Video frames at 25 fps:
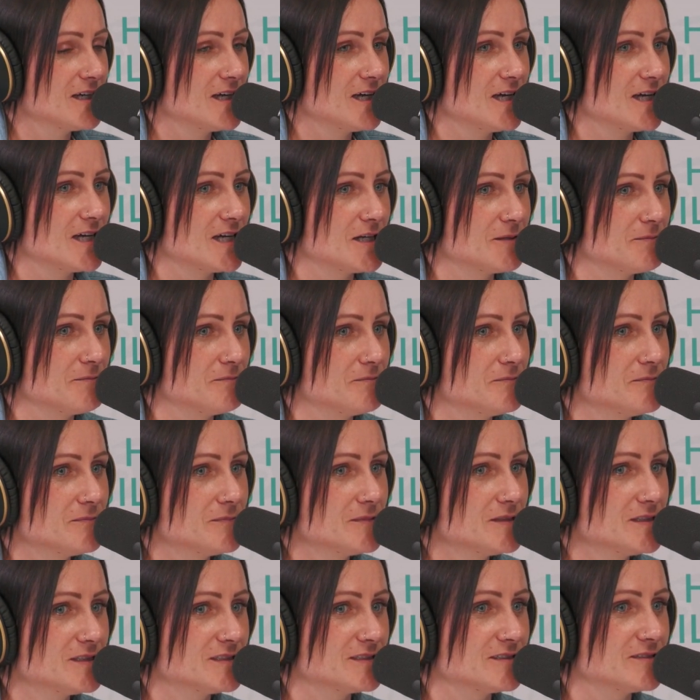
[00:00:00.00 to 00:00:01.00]
And,
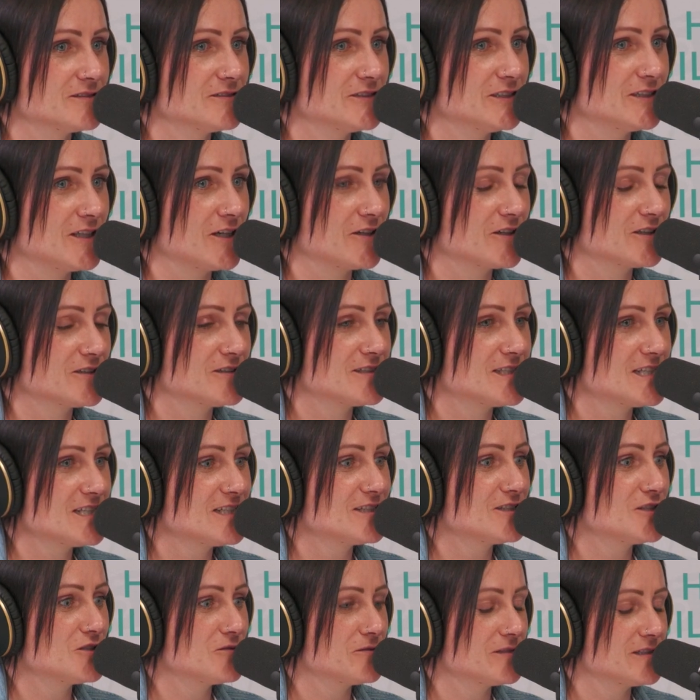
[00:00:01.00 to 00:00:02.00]
you know,
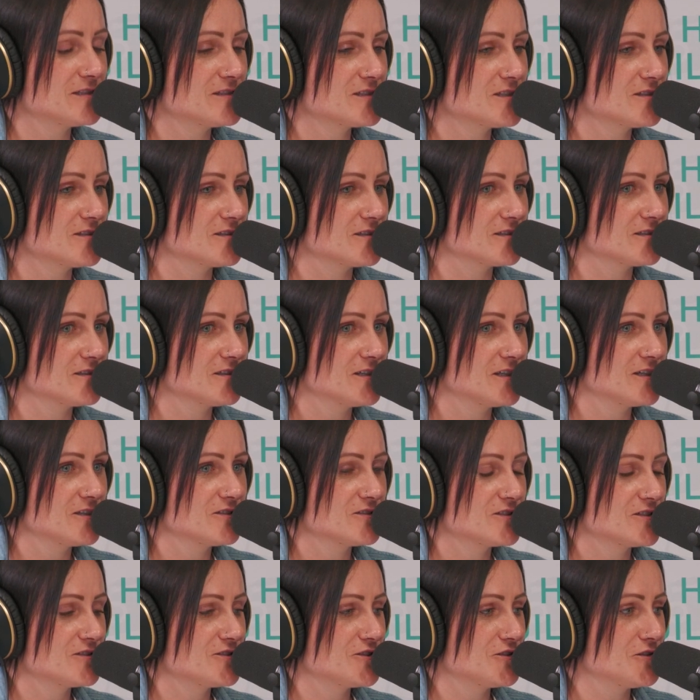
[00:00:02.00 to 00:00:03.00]
continuing to
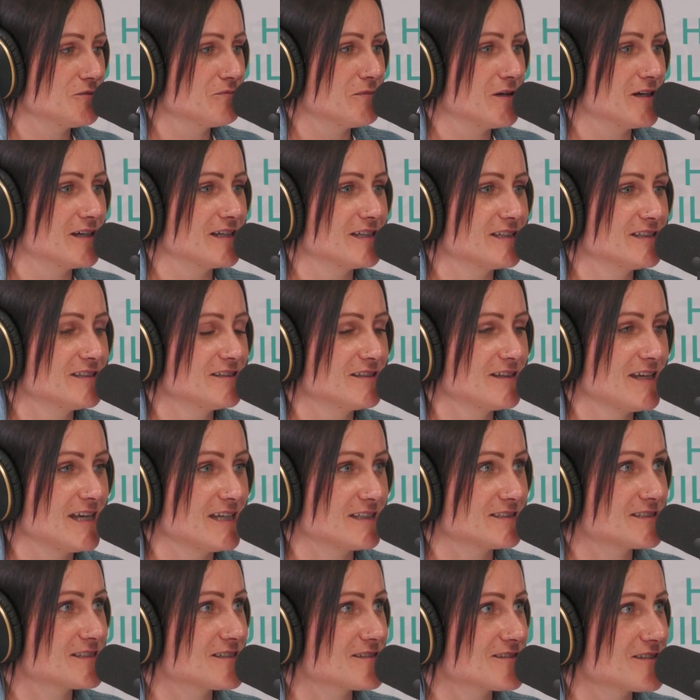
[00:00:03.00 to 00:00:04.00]
do my
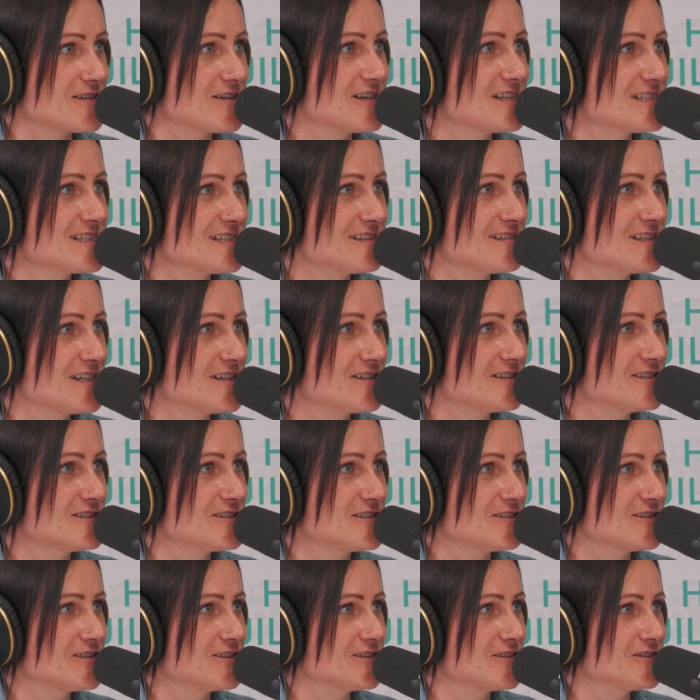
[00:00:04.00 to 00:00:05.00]
exercising that I
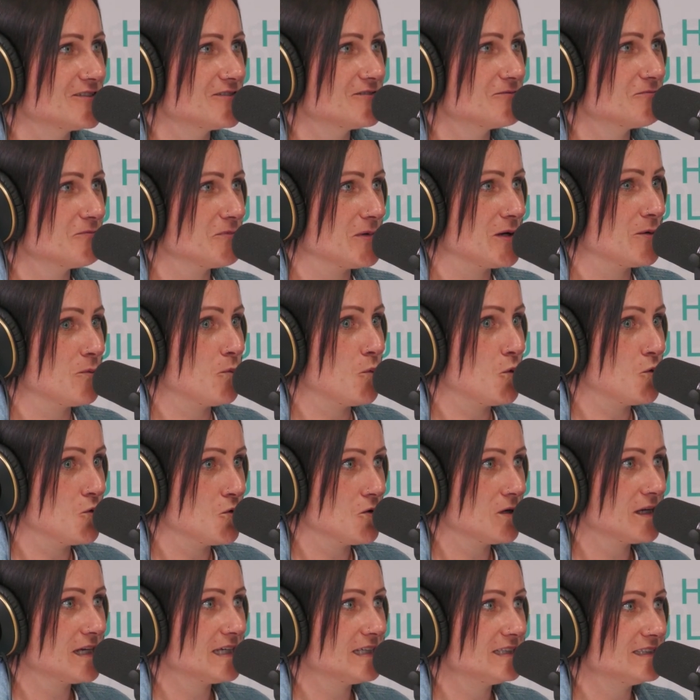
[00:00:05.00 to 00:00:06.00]
do. My
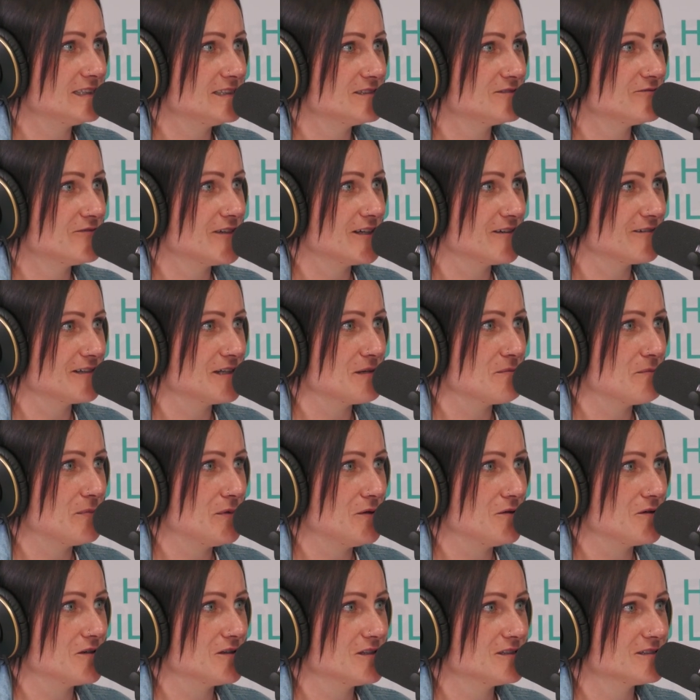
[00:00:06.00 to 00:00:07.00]
walking is very
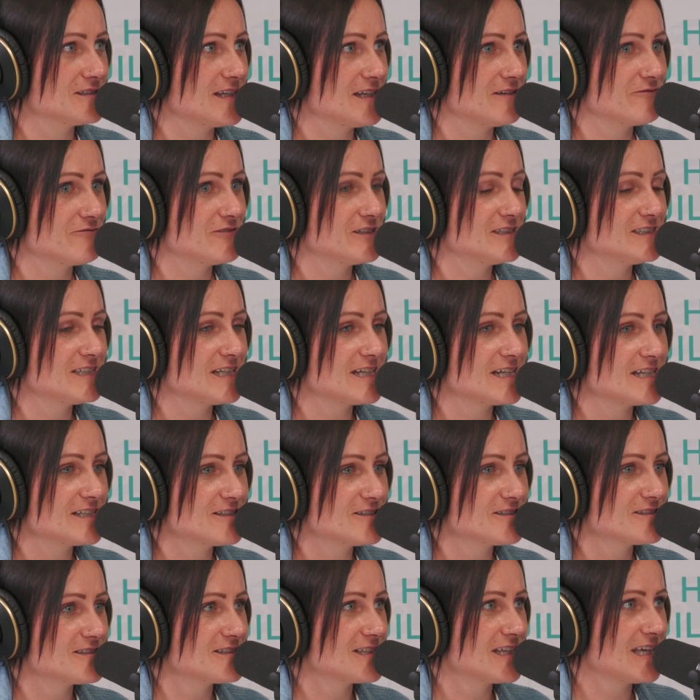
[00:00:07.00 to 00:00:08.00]
important every day,
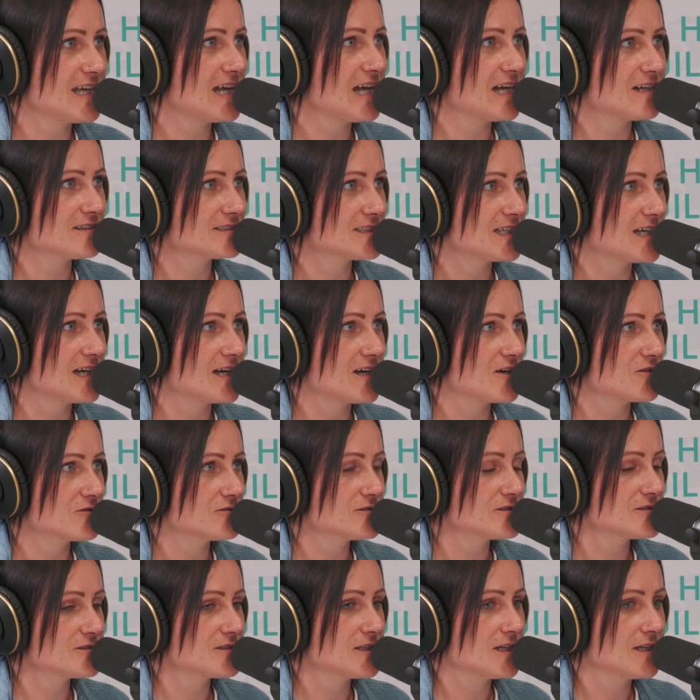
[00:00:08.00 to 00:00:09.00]
just to get out of the
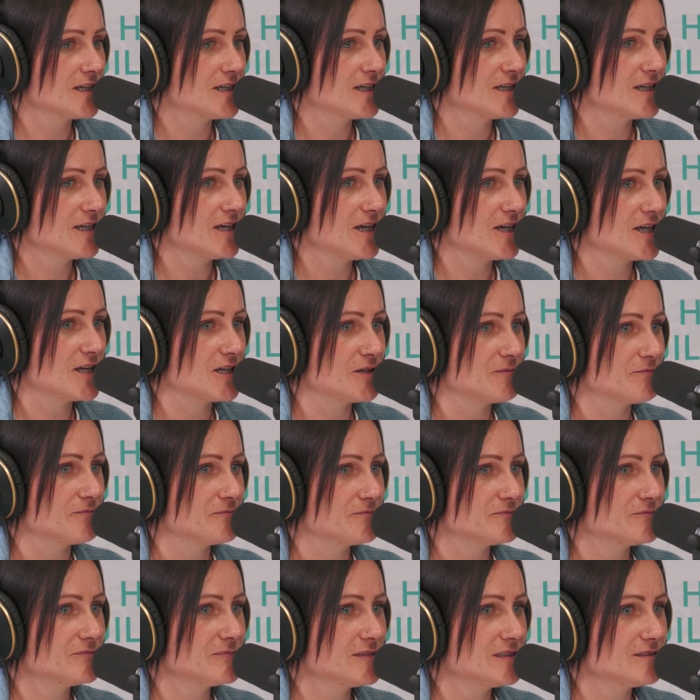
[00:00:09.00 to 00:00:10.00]
house.
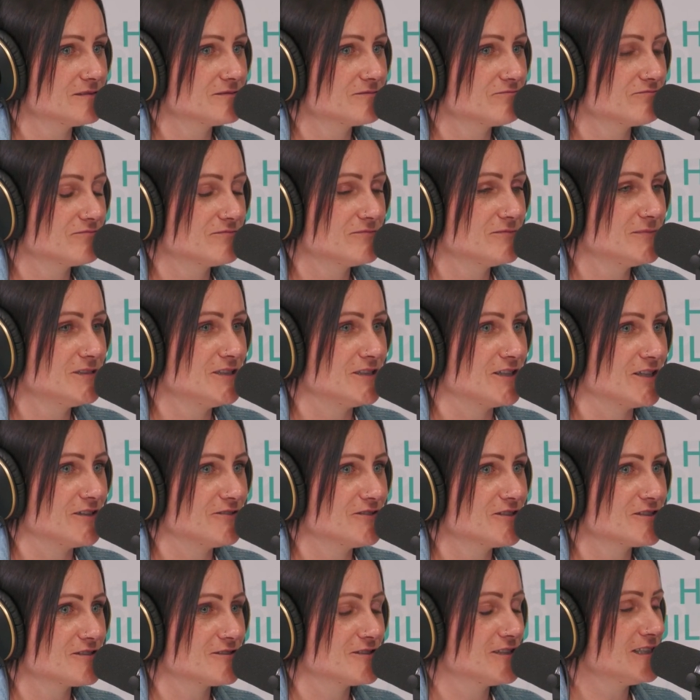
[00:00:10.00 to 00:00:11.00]
You know,
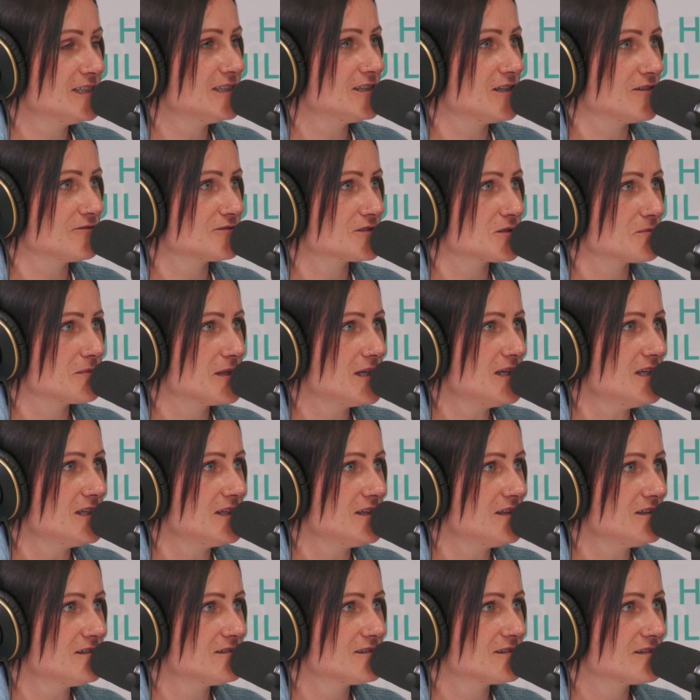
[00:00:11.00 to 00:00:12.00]
just looking after
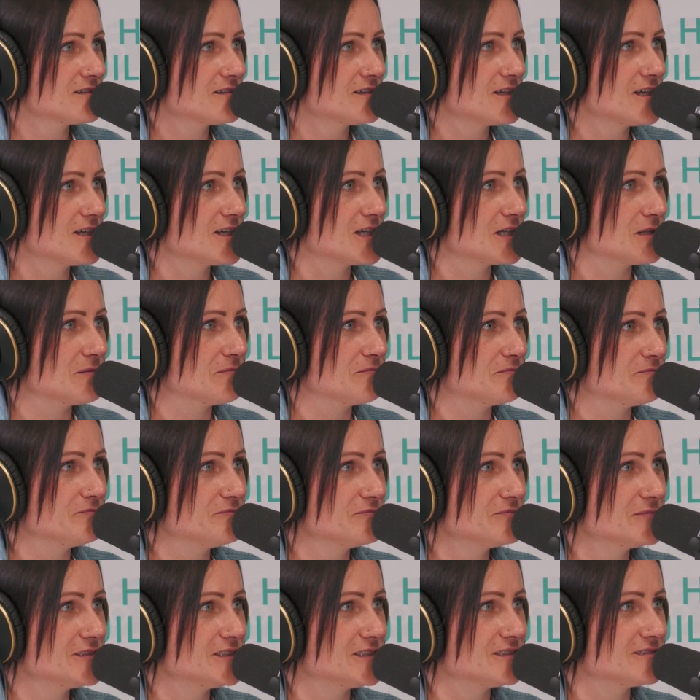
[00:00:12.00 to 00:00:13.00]
me,
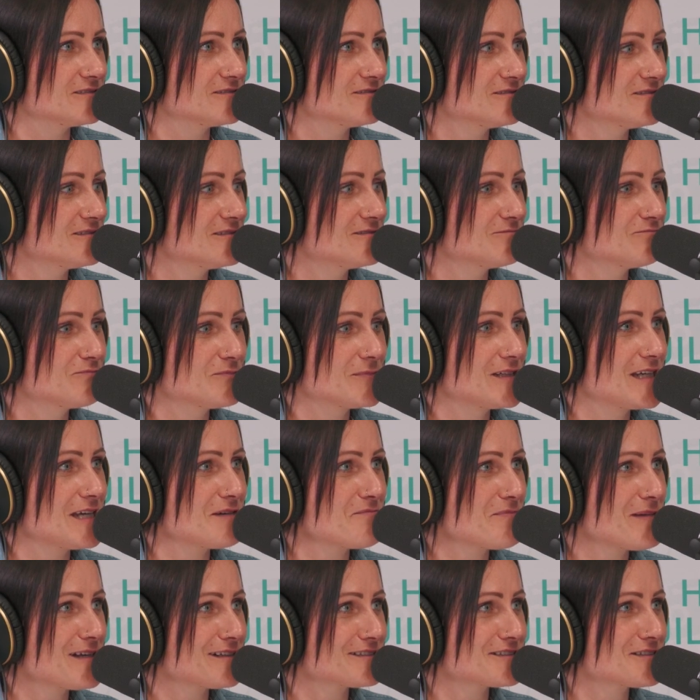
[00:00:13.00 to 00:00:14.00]
and
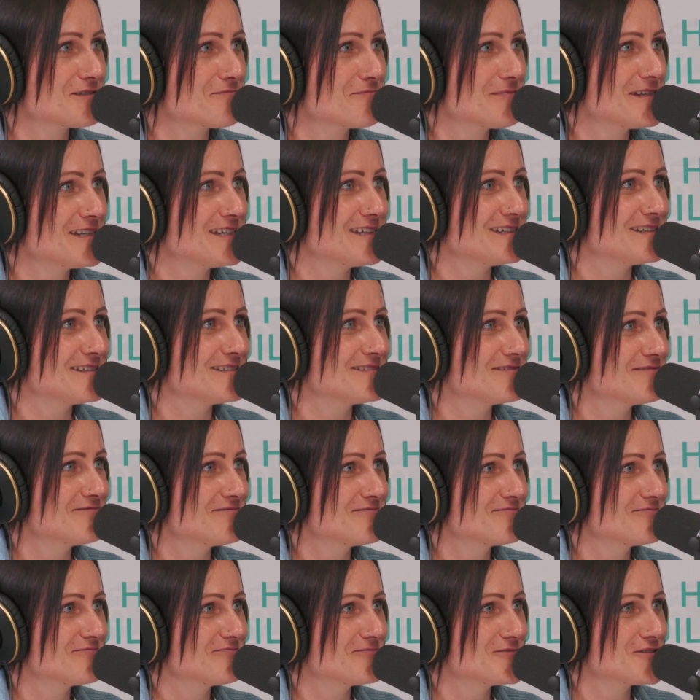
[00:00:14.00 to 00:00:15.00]
get back to being
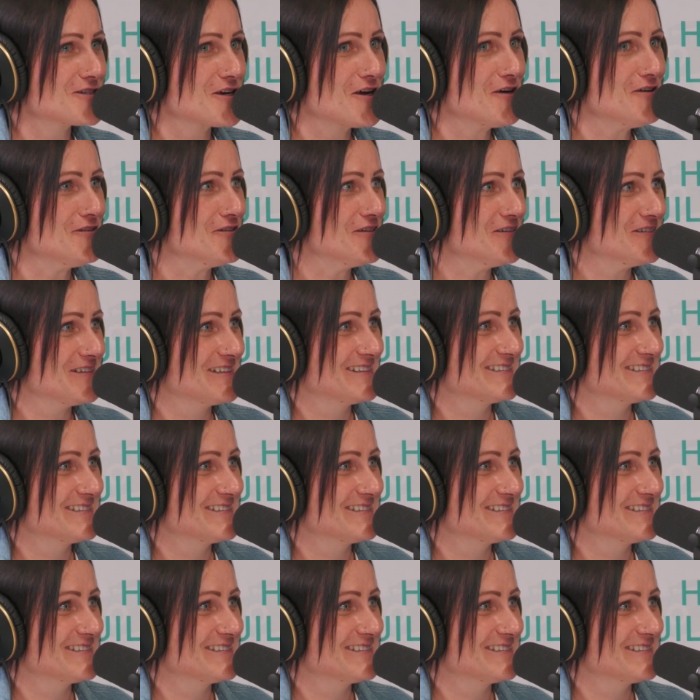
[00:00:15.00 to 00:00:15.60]
Joe.